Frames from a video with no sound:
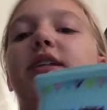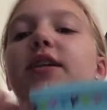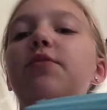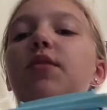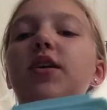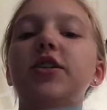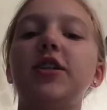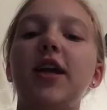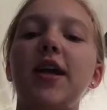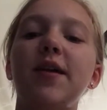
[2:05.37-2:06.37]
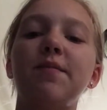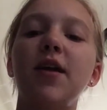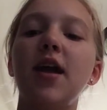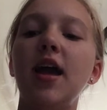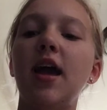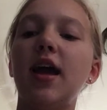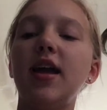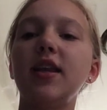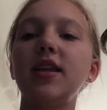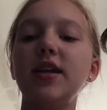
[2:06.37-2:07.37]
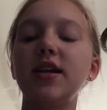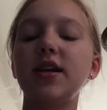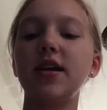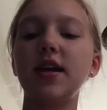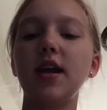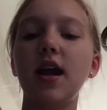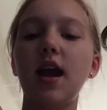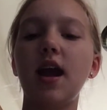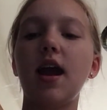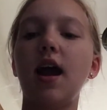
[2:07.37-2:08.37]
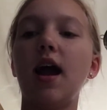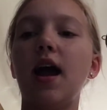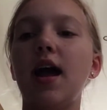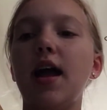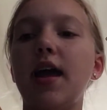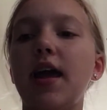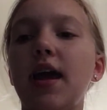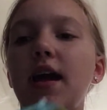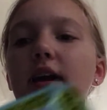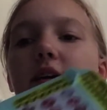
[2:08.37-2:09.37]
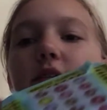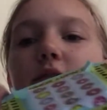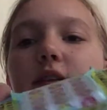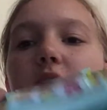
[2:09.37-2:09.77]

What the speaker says: did washi tape. In here, I have